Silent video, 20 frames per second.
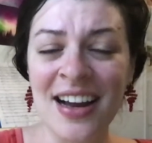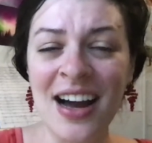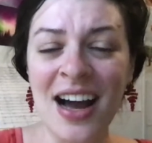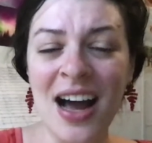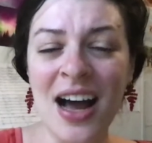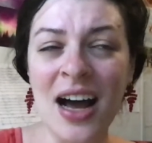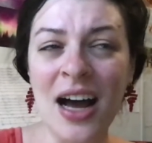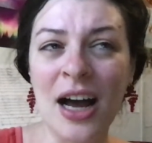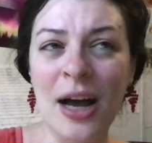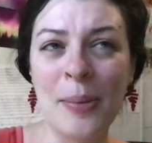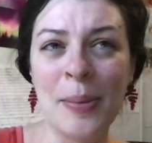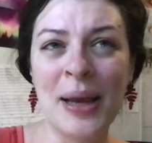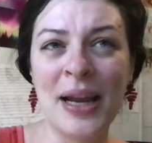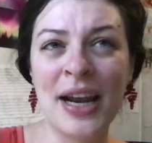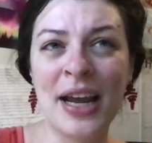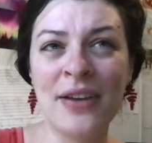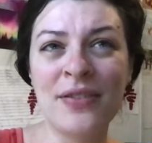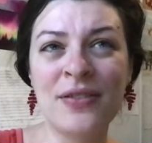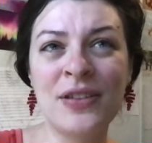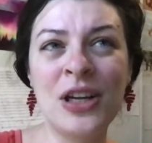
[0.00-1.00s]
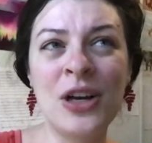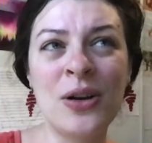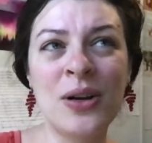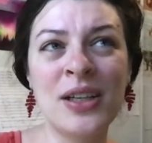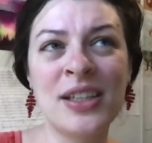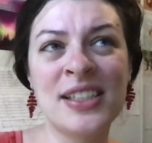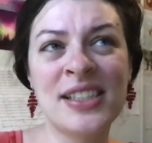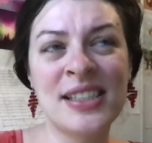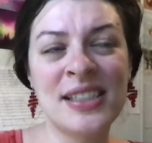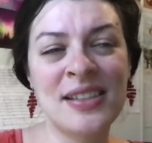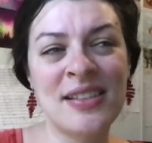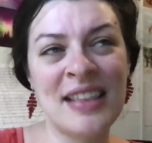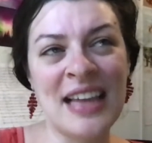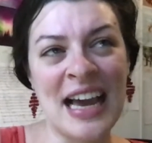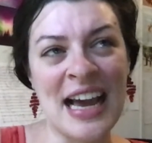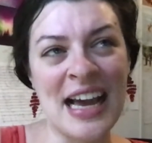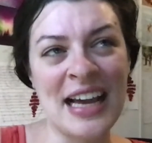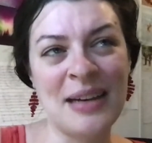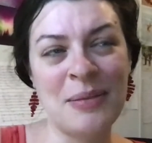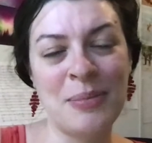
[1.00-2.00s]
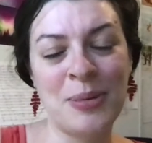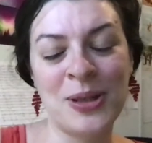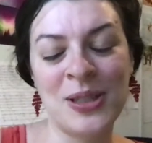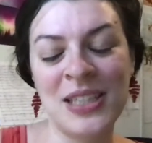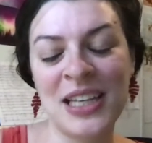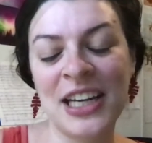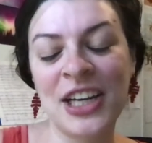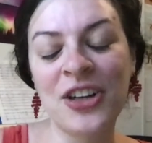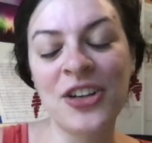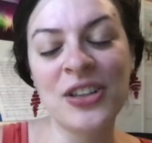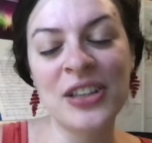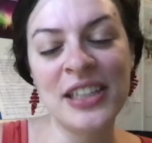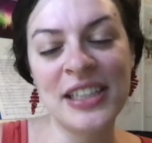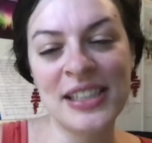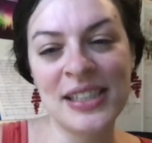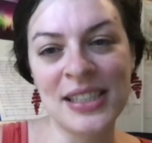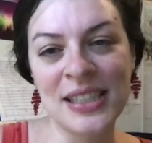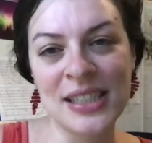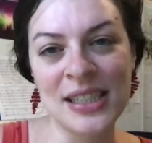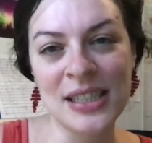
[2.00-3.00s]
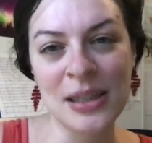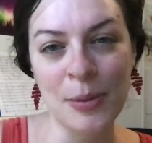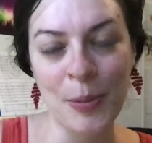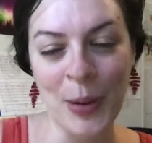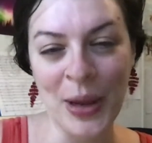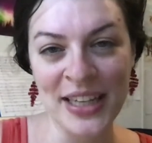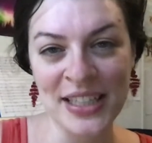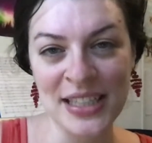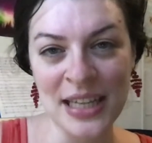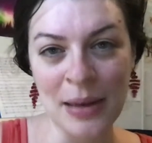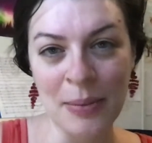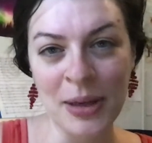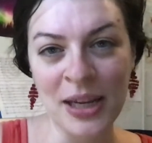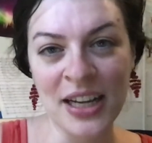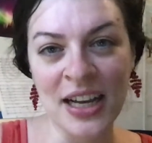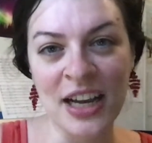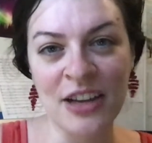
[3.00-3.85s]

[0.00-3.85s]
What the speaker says: And I've noticed that, particularly since the pandemic,